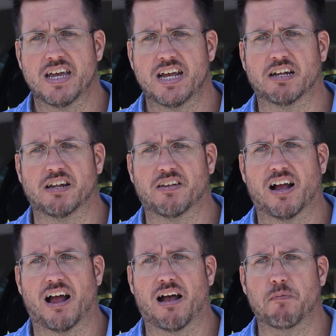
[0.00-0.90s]

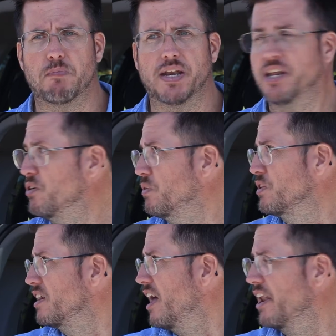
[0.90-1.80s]
I've been dealing with
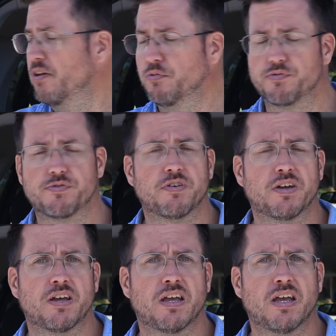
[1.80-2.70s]
a lot of
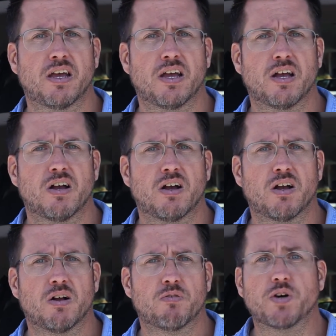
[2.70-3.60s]

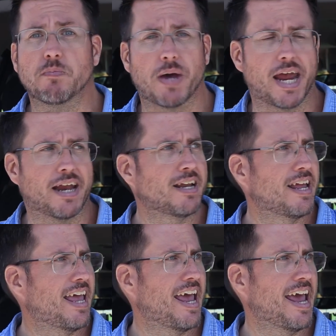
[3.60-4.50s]
foot pain,
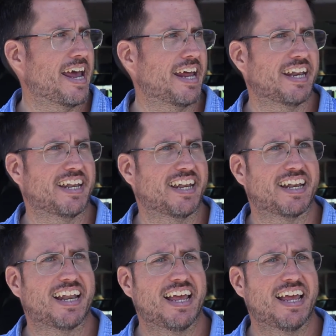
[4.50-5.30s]
and